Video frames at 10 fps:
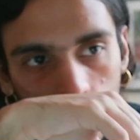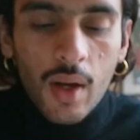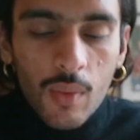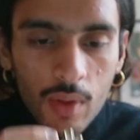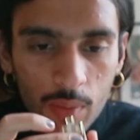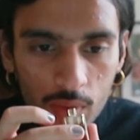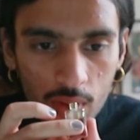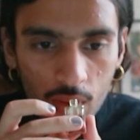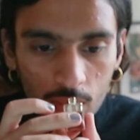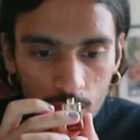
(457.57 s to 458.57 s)
I want to put
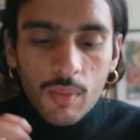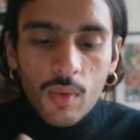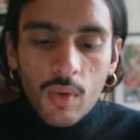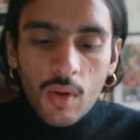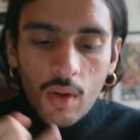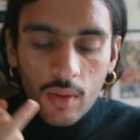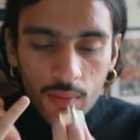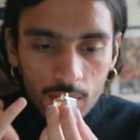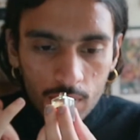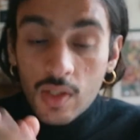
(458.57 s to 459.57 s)
some more on
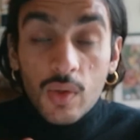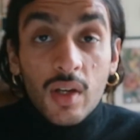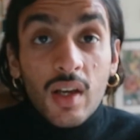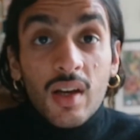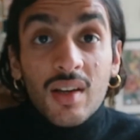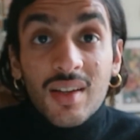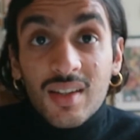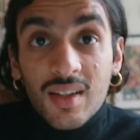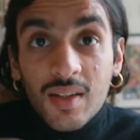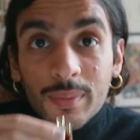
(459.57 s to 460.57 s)
so you can get
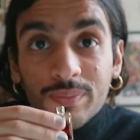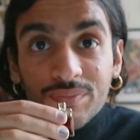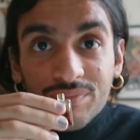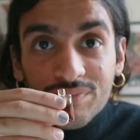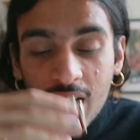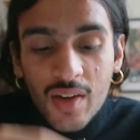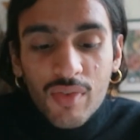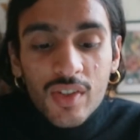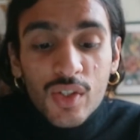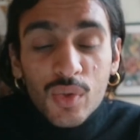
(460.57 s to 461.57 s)
addicted. And
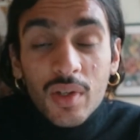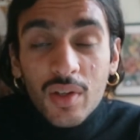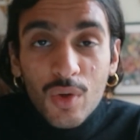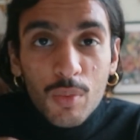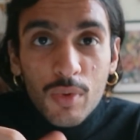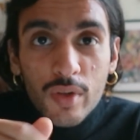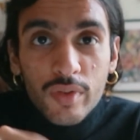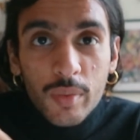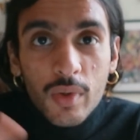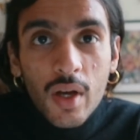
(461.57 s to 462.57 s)
if it's a really old
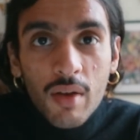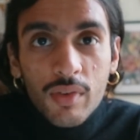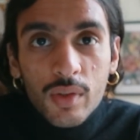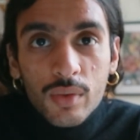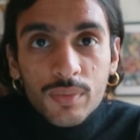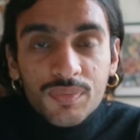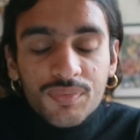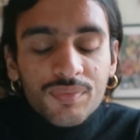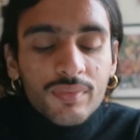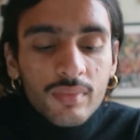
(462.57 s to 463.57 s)
perfume, you have to
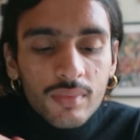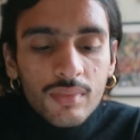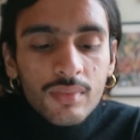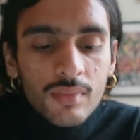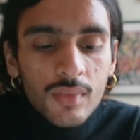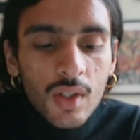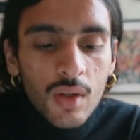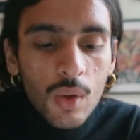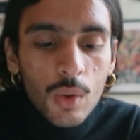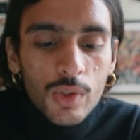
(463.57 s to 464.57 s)

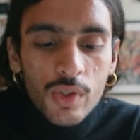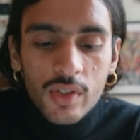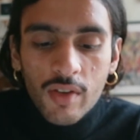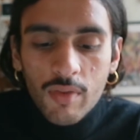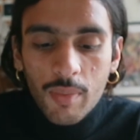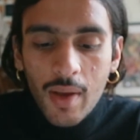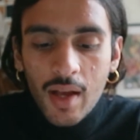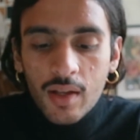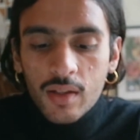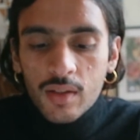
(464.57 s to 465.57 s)
hold yourself
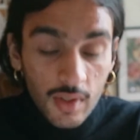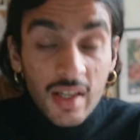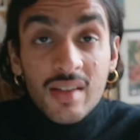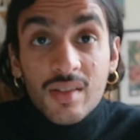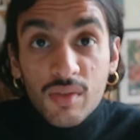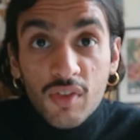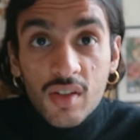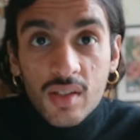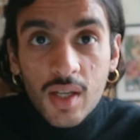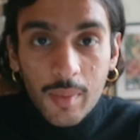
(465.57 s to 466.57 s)
back. It's the
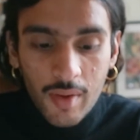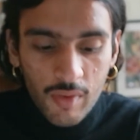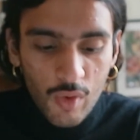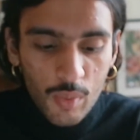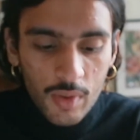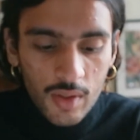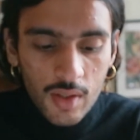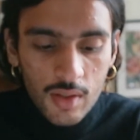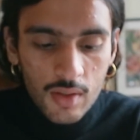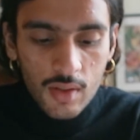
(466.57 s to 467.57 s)
first time I've opened
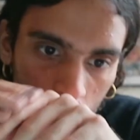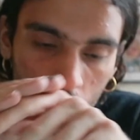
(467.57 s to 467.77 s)
this.